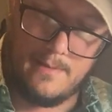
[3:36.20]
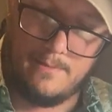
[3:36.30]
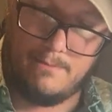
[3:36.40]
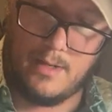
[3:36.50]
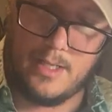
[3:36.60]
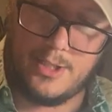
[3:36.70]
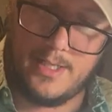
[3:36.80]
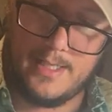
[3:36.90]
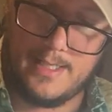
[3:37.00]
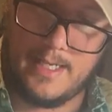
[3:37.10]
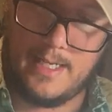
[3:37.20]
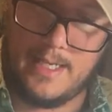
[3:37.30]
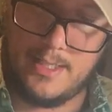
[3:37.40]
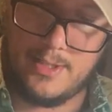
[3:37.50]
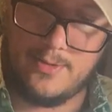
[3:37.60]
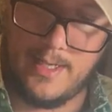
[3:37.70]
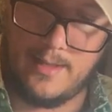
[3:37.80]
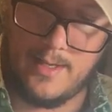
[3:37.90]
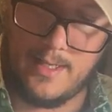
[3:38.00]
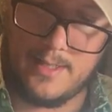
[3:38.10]
much as in a straight
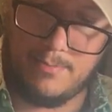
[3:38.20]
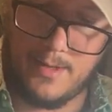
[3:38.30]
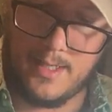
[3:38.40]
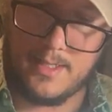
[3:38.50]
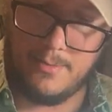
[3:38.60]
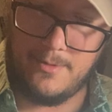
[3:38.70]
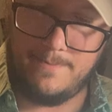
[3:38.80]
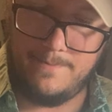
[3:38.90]
line as possible.